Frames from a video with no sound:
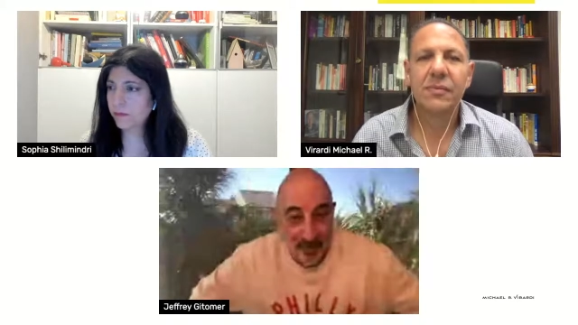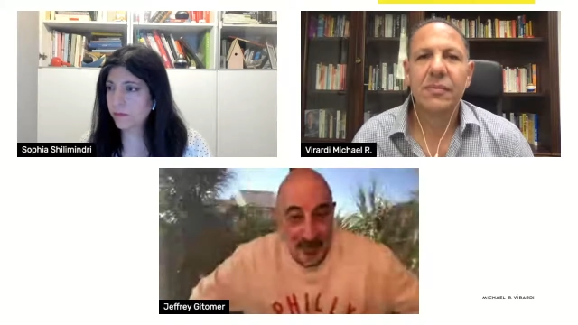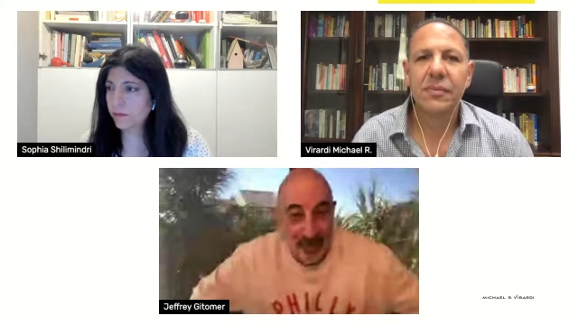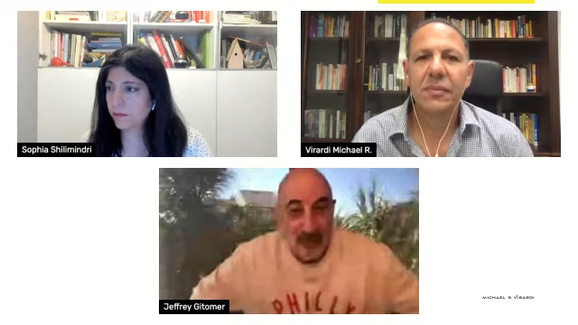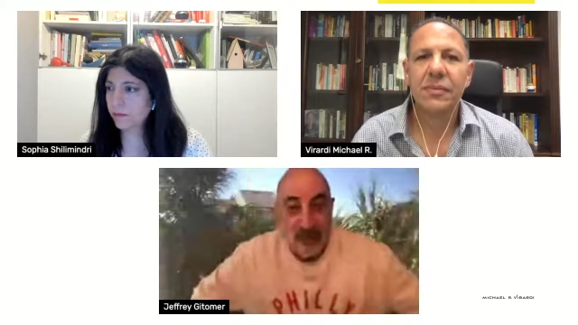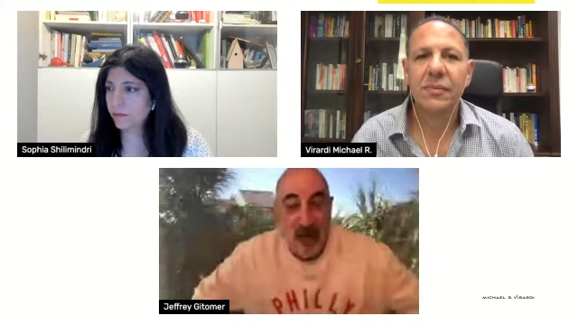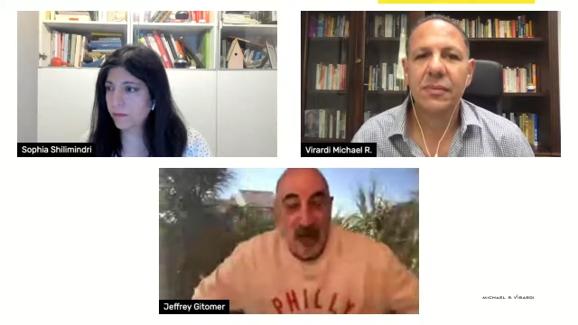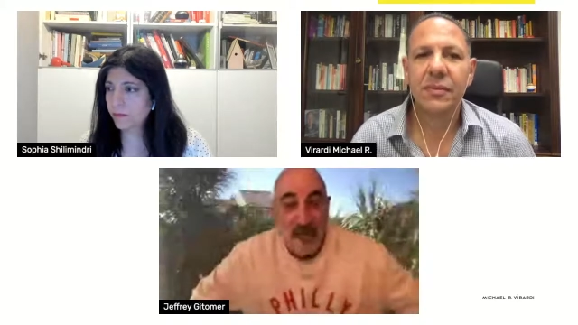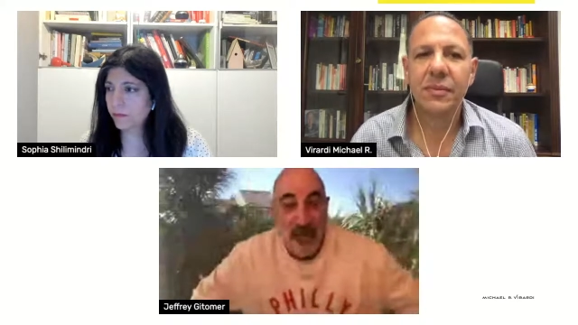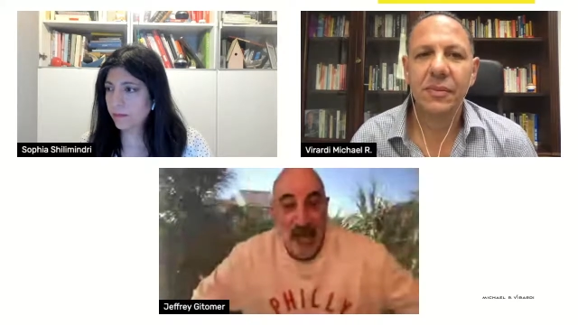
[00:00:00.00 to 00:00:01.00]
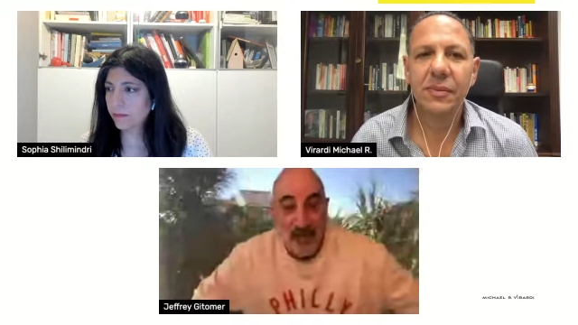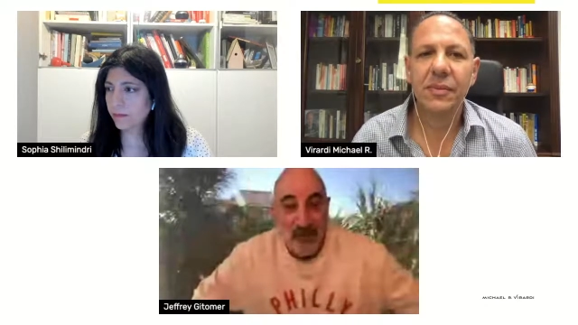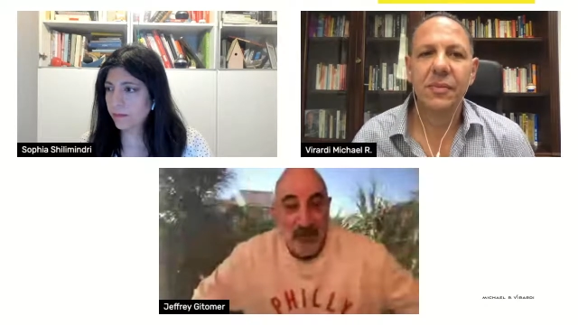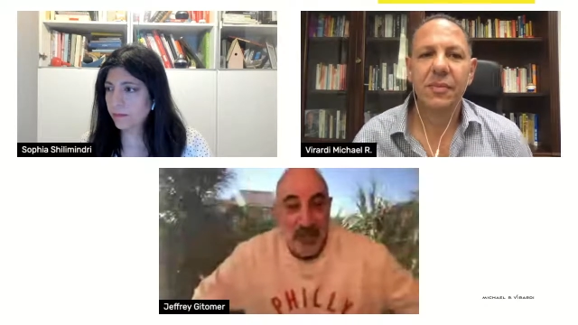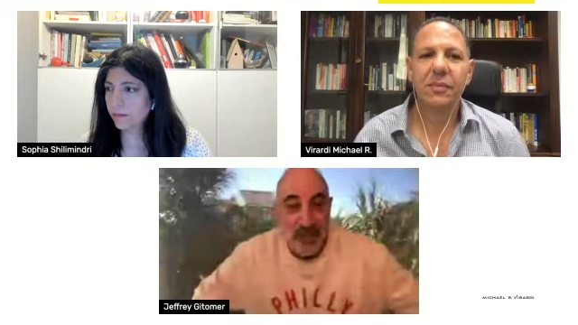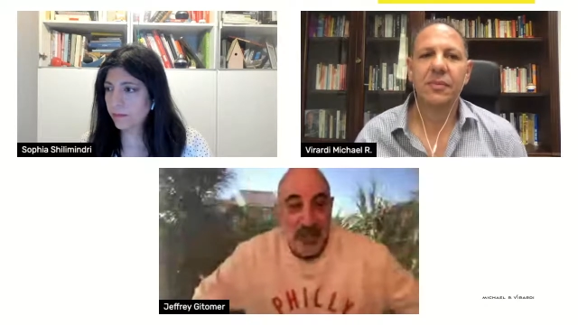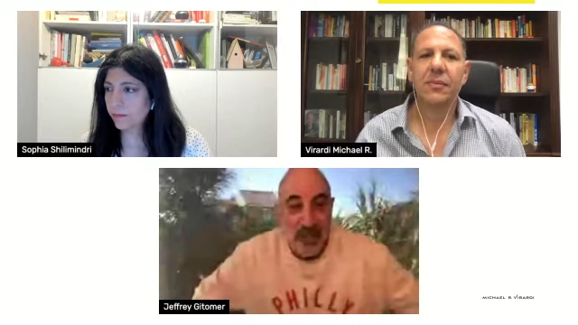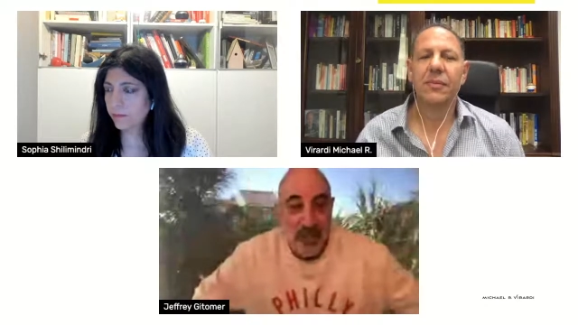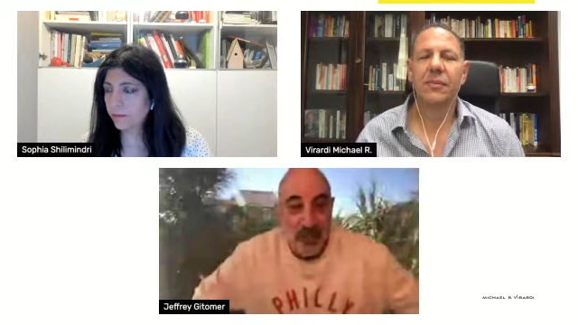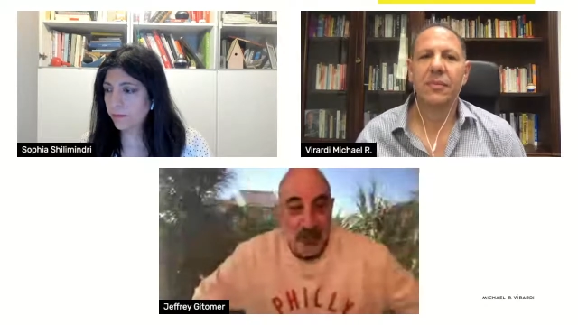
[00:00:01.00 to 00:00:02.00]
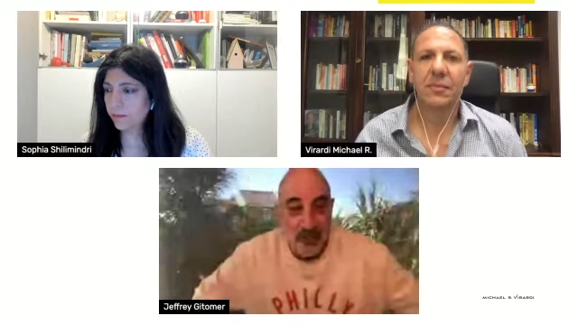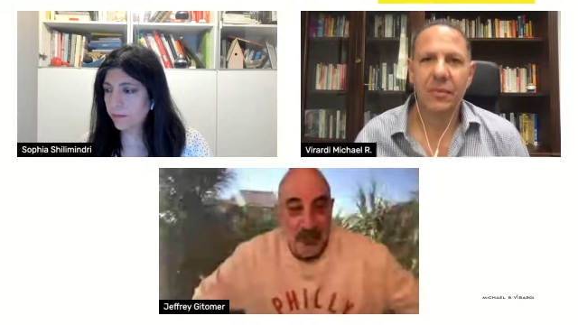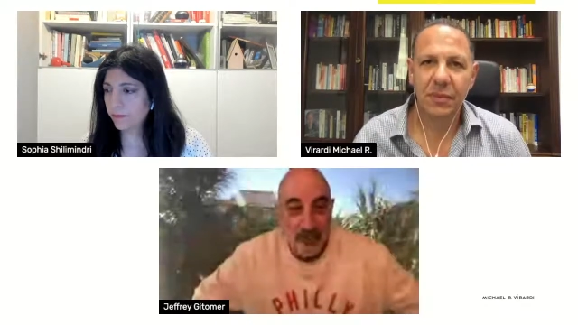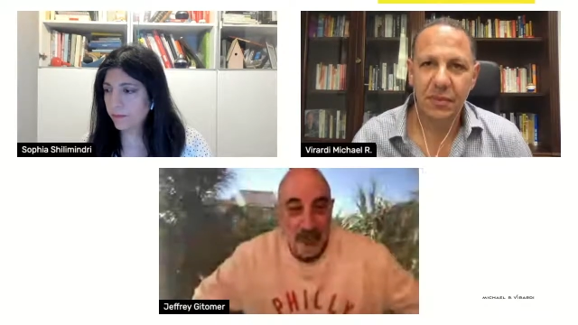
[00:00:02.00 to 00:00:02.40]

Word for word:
Speaker 1: That's 5,000 things a year.